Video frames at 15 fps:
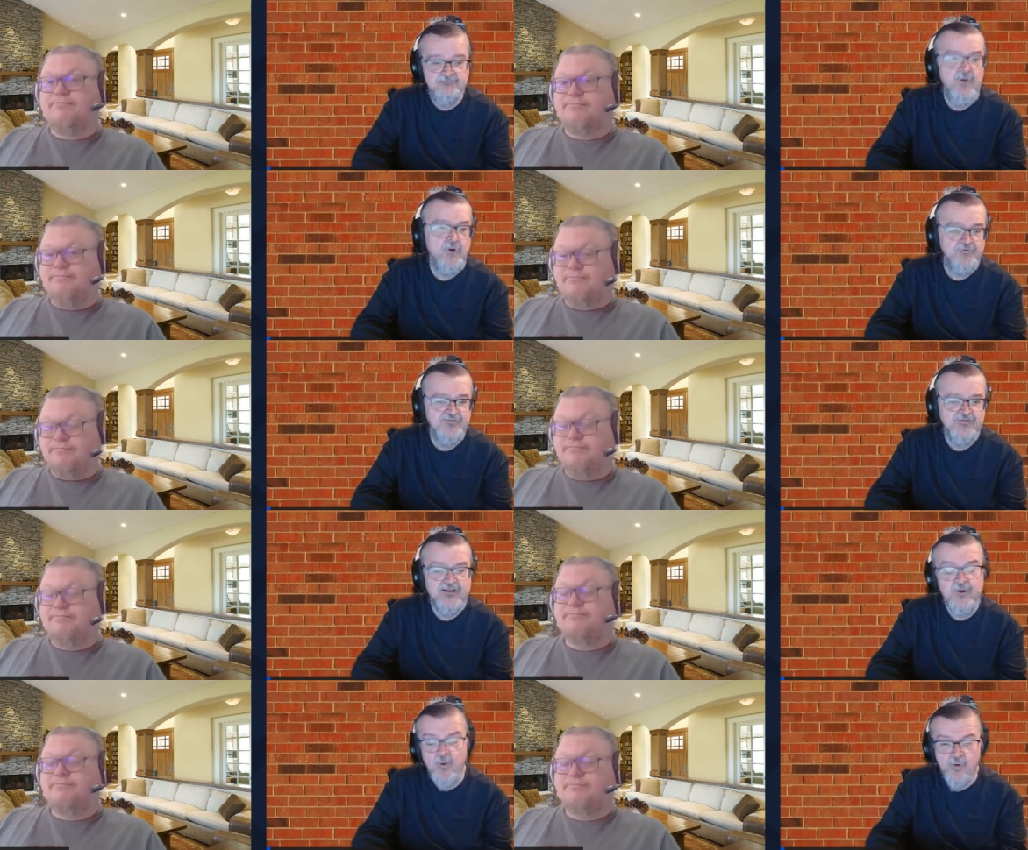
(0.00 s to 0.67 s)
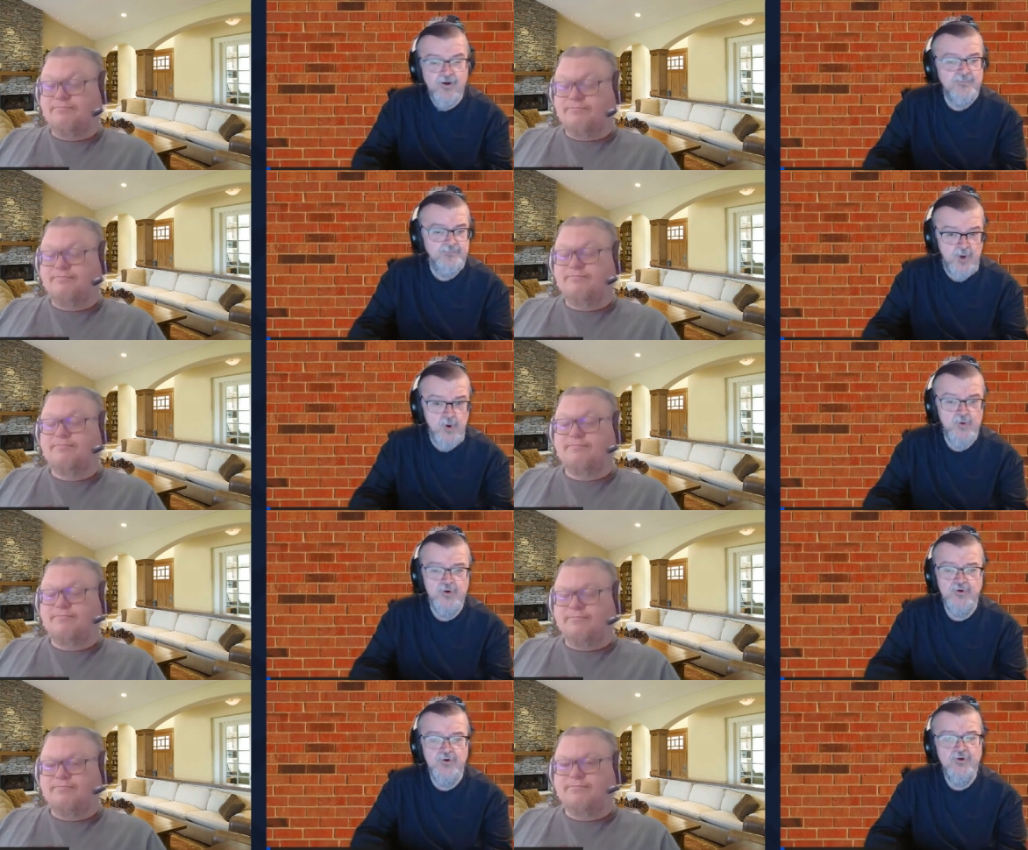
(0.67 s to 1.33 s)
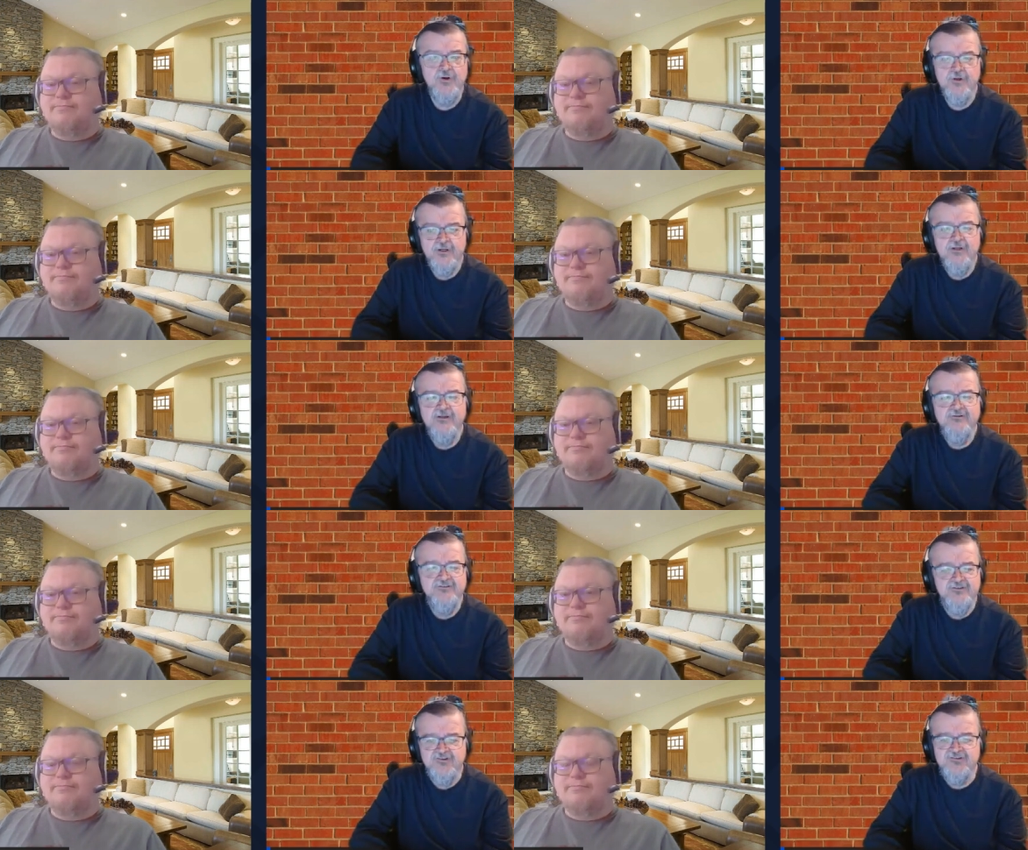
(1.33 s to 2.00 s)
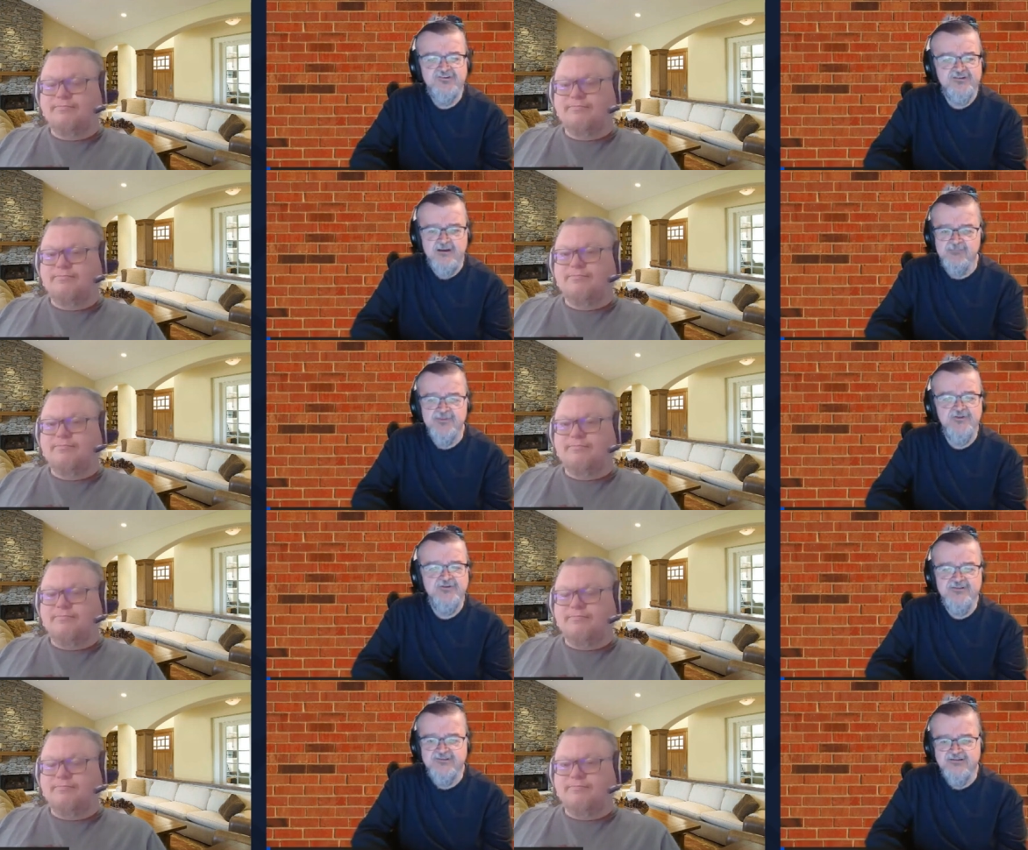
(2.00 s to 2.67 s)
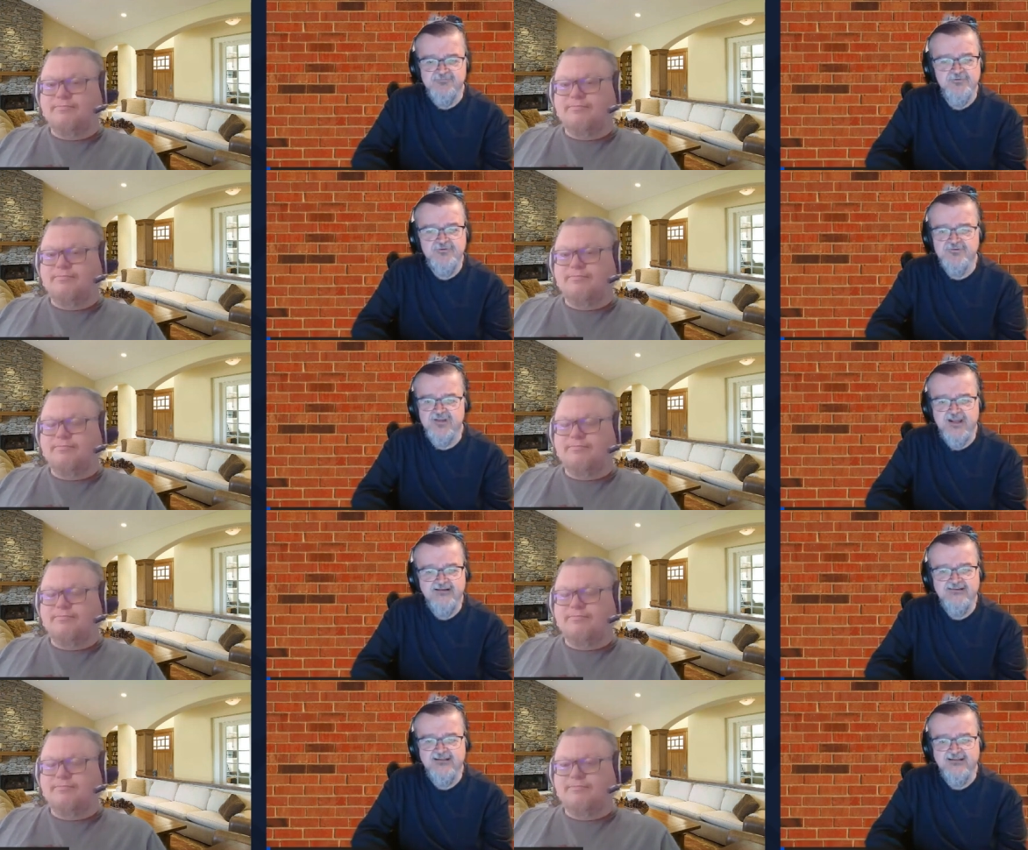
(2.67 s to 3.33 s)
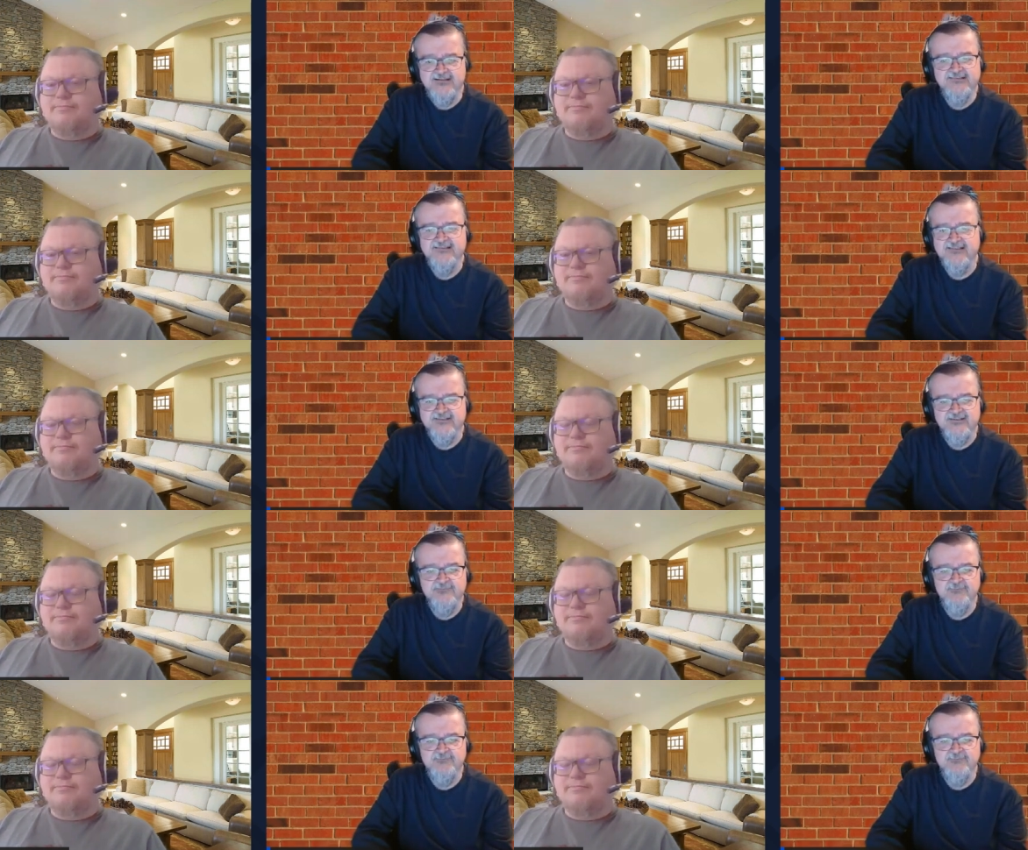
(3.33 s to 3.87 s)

Speaker 1: mostly or at poker just some of the different techniques that